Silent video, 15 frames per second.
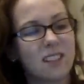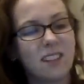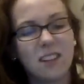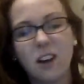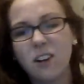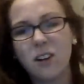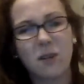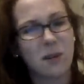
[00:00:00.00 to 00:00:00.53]

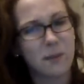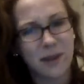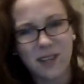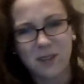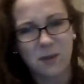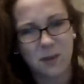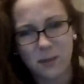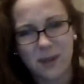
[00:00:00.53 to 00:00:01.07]
Y'all know what
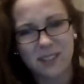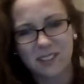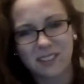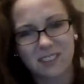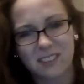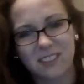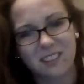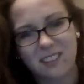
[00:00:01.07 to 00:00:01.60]
Pandora
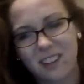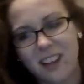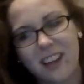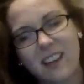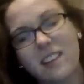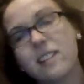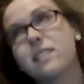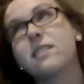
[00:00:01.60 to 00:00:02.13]
bracelets look
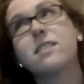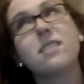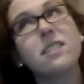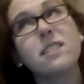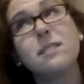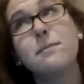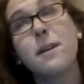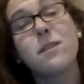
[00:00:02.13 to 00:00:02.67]
like. And
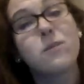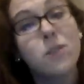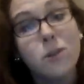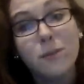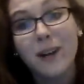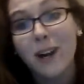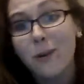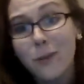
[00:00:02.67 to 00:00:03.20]
it's in my
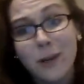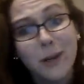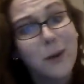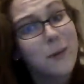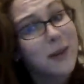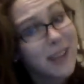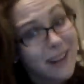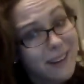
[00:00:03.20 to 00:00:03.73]
room and I wanna
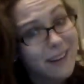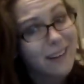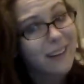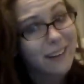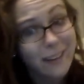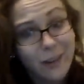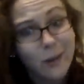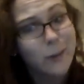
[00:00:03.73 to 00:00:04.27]
go get it, you
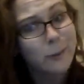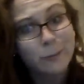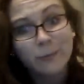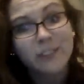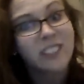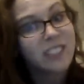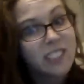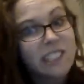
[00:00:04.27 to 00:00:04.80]
know?
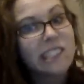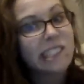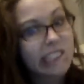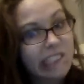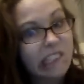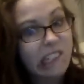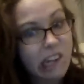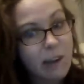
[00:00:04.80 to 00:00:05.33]

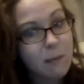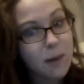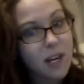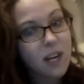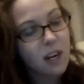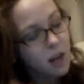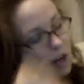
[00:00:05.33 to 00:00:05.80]
You get me?